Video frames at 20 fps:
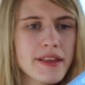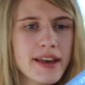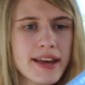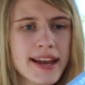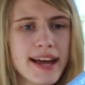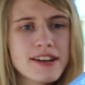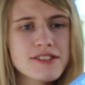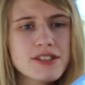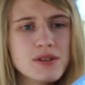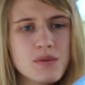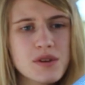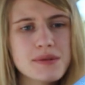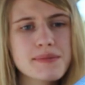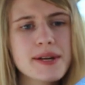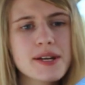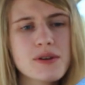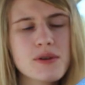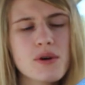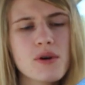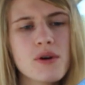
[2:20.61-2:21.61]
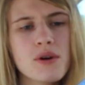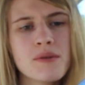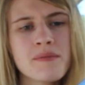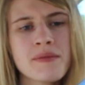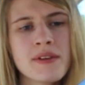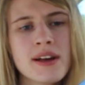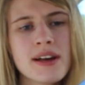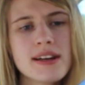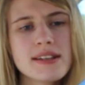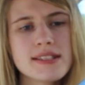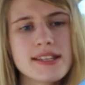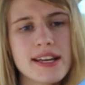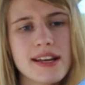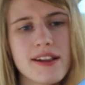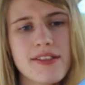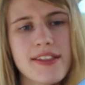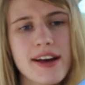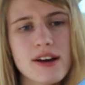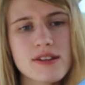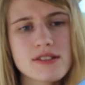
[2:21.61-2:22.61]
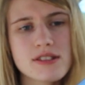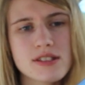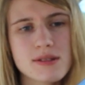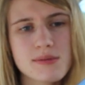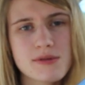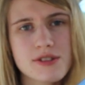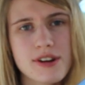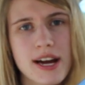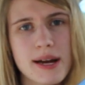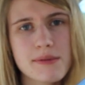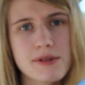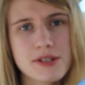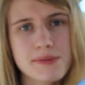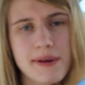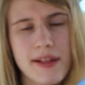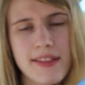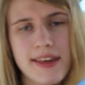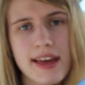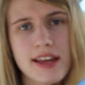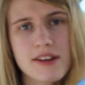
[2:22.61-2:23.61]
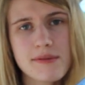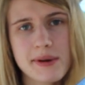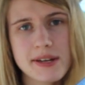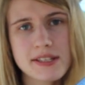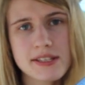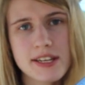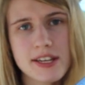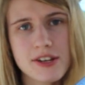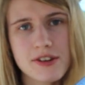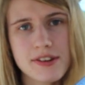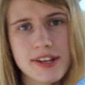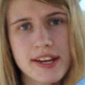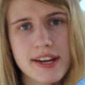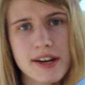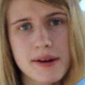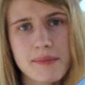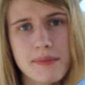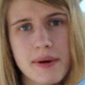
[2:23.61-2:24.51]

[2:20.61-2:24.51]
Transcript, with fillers: It actually was my goal to hit a thousand subscribers by the end of my senior year,